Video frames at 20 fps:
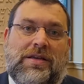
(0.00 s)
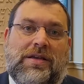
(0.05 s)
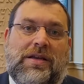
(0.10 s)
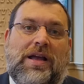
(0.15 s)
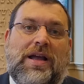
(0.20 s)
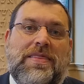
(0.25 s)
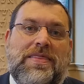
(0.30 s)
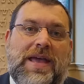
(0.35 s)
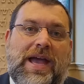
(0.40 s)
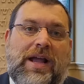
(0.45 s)

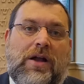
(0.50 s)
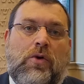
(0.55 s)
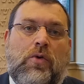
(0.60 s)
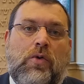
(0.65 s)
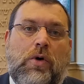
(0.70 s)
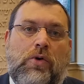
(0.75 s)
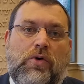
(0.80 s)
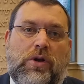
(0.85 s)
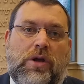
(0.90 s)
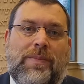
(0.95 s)
And that
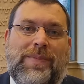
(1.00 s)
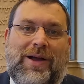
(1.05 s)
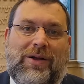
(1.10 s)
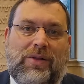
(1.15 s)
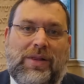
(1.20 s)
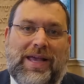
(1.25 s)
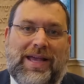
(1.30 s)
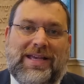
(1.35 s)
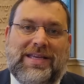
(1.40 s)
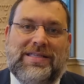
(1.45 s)
quote
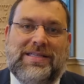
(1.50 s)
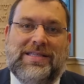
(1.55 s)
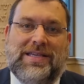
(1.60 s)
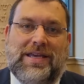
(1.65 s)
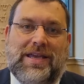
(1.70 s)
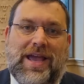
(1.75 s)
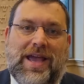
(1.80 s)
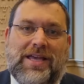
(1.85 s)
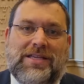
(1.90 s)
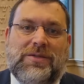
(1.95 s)
about
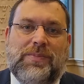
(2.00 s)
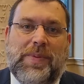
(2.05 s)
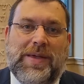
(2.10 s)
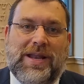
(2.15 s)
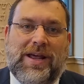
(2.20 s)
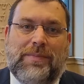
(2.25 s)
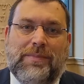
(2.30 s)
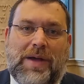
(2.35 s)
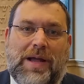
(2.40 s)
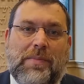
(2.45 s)
legacy has
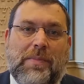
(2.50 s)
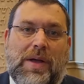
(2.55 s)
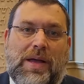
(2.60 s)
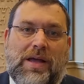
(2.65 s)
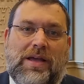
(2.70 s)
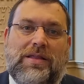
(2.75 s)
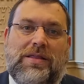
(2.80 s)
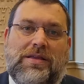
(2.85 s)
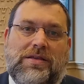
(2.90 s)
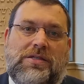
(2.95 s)
been on my
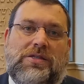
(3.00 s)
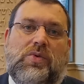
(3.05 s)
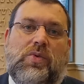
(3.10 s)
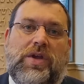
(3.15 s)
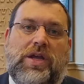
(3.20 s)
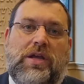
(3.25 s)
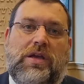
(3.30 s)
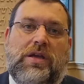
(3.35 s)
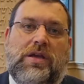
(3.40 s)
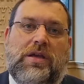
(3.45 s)
mind this
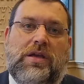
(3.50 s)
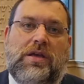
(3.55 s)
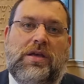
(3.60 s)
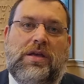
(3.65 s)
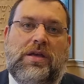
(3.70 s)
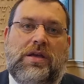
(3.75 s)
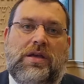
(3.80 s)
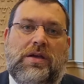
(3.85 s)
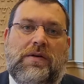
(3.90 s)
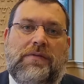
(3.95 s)
week,
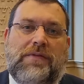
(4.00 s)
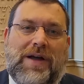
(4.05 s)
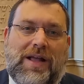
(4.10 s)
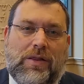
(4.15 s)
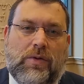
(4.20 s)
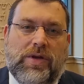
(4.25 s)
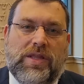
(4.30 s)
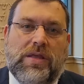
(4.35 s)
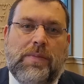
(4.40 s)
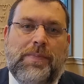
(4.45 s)

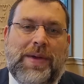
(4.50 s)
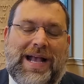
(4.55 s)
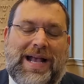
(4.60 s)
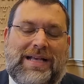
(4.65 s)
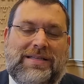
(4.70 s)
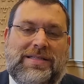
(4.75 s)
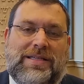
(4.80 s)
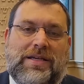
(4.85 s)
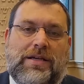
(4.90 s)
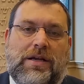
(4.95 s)
following the
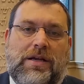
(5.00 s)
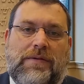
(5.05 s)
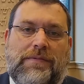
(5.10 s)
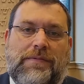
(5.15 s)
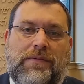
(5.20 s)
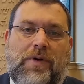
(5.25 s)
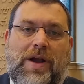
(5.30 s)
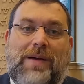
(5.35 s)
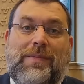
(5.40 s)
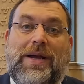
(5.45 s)
passing
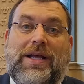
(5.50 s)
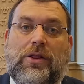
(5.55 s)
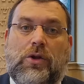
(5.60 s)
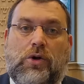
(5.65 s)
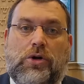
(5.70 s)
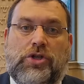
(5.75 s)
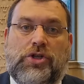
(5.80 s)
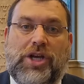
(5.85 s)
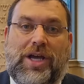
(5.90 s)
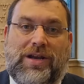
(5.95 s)
of Rabbi
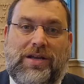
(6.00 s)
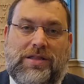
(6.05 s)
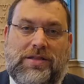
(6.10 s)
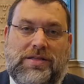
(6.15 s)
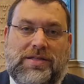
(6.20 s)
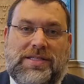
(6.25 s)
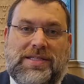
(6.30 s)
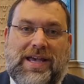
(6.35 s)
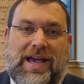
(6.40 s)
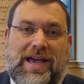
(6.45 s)
Lord
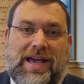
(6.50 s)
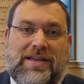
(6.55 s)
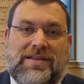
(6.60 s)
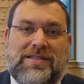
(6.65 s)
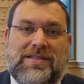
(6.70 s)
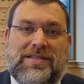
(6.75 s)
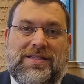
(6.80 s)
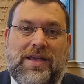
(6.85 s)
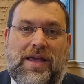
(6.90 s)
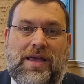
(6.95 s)
Jonathan
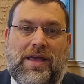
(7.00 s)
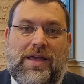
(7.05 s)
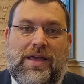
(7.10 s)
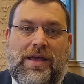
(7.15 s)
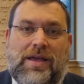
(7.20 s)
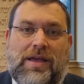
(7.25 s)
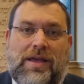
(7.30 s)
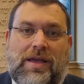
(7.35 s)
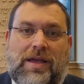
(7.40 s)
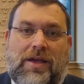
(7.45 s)
Sacks
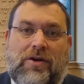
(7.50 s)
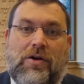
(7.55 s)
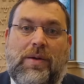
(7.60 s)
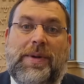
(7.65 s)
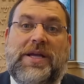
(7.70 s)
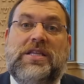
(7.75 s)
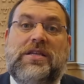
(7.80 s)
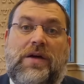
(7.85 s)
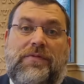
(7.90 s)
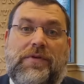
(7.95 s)
and
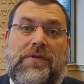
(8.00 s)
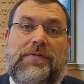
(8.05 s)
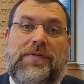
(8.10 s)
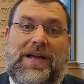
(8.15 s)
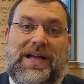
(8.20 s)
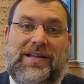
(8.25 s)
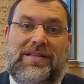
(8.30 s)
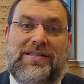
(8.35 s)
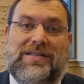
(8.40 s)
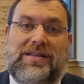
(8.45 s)
Rabbi David
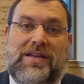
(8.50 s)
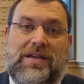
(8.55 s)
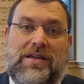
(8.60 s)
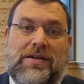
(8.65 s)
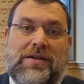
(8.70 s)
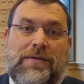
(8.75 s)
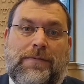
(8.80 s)
Feinstein.